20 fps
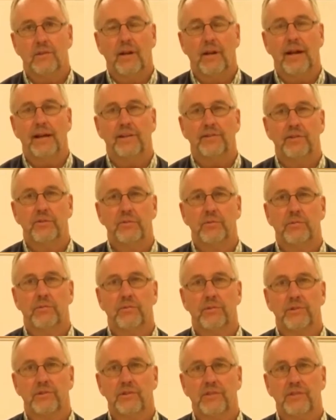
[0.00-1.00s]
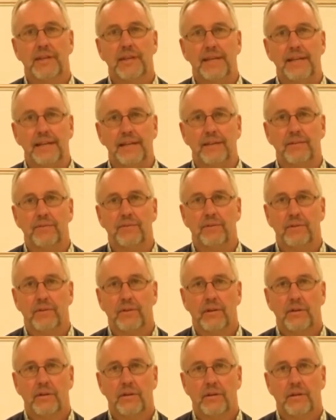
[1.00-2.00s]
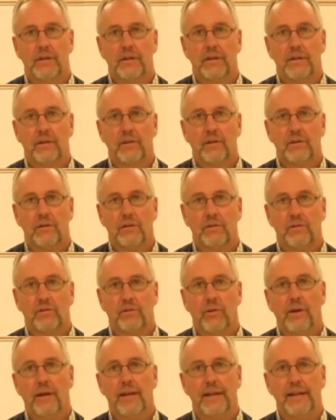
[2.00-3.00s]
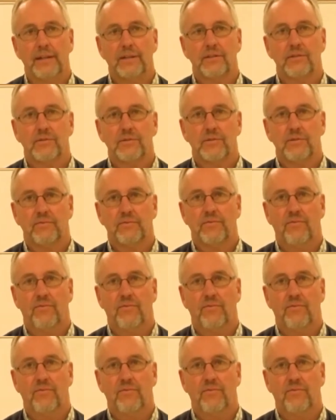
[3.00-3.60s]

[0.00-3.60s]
class, you will receive credits